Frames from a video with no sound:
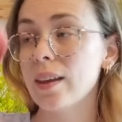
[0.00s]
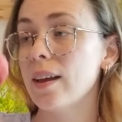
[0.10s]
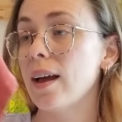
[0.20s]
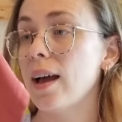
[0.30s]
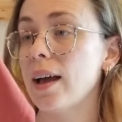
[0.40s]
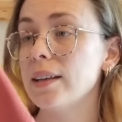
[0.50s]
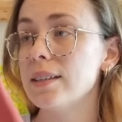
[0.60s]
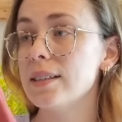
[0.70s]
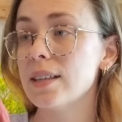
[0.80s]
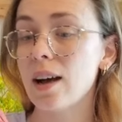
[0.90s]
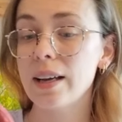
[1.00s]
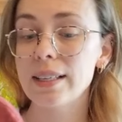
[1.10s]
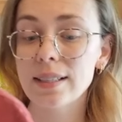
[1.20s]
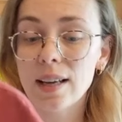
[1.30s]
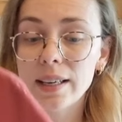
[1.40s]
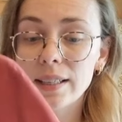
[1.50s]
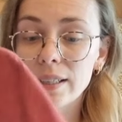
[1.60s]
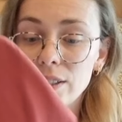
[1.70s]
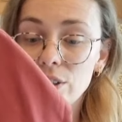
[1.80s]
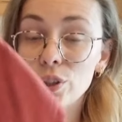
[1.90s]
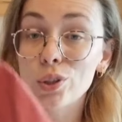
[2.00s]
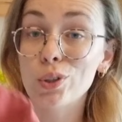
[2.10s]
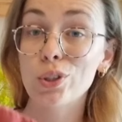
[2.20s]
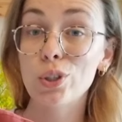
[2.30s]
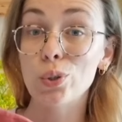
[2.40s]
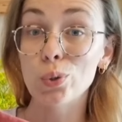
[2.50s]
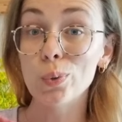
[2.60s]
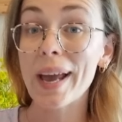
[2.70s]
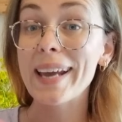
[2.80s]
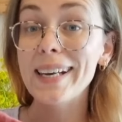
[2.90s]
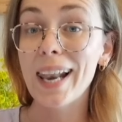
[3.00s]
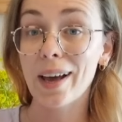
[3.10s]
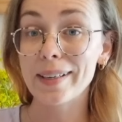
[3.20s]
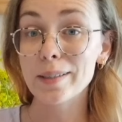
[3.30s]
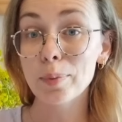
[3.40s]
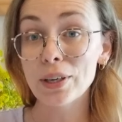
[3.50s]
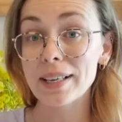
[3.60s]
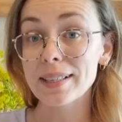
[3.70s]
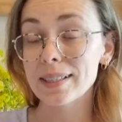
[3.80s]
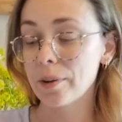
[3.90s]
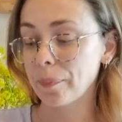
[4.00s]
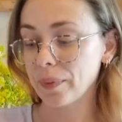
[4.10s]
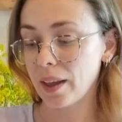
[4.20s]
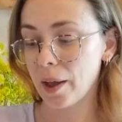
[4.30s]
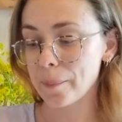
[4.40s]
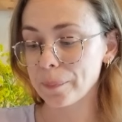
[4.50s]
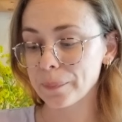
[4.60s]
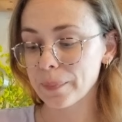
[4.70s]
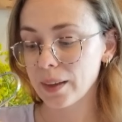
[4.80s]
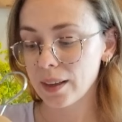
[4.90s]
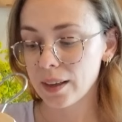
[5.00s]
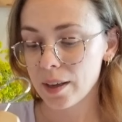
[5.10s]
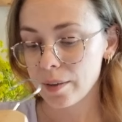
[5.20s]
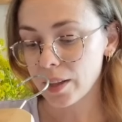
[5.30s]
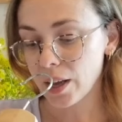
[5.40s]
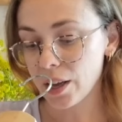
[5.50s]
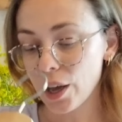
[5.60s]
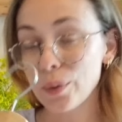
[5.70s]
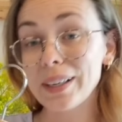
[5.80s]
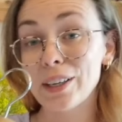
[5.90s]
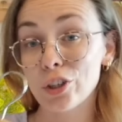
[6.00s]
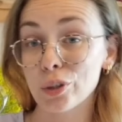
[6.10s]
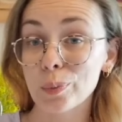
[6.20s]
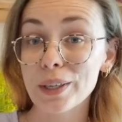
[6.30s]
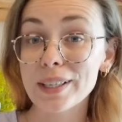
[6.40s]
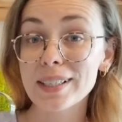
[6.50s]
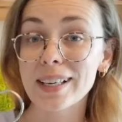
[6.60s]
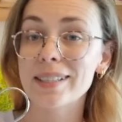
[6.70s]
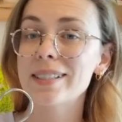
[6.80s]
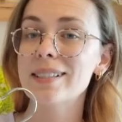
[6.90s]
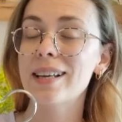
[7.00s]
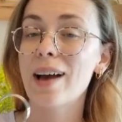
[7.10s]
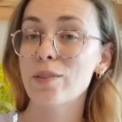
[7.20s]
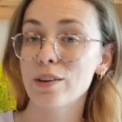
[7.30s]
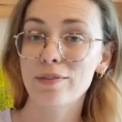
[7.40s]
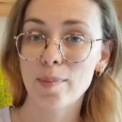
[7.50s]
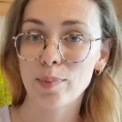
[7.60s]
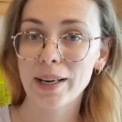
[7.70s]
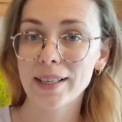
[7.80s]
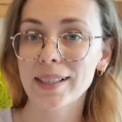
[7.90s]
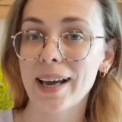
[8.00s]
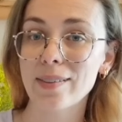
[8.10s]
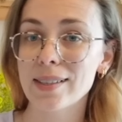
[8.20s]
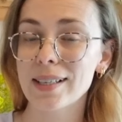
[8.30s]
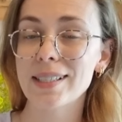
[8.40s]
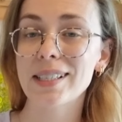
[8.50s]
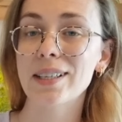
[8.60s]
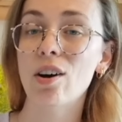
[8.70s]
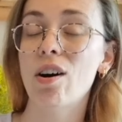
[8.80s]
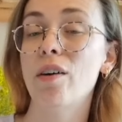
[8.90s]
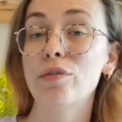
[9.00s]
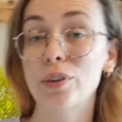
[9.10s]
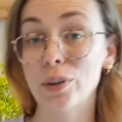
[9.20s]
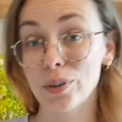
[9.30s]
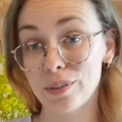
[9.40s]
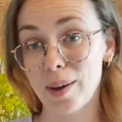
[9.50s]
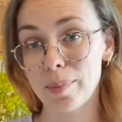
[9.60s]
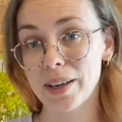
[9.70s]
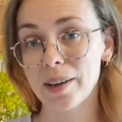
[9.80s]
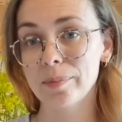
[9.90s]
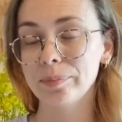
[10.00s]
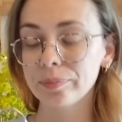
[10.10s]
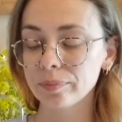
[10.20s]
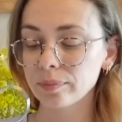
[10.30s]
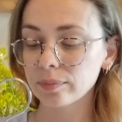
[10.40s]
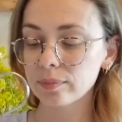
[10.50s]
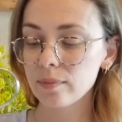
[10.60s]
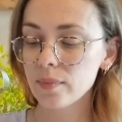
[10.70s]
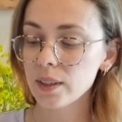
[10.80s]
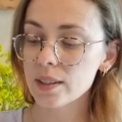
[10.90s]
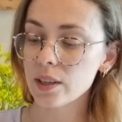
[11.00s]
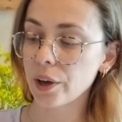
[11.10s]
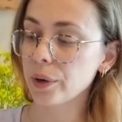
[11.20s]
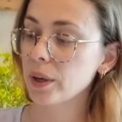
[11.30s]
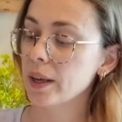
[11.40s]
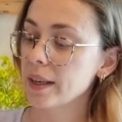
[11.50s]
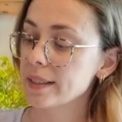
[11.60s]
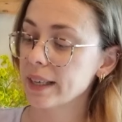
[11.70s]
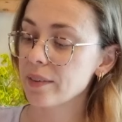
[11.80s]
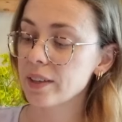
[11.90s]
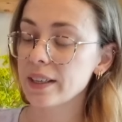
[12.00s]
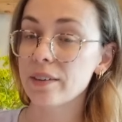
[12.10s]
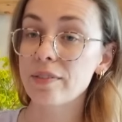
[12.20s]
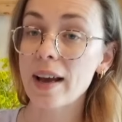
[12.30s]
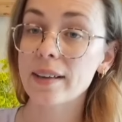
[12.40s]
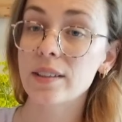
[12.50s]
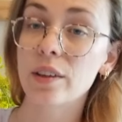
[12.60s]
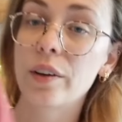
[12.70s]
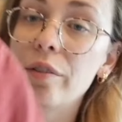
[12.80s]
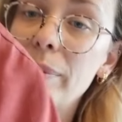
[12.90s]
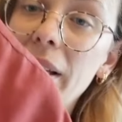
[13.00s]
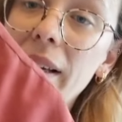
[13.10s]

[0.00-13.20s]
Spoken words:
And I decided to do a lined bodice. The only issue was I didn't have enough fabric, because I had this idea after I got the fabric. So to give it the effect of being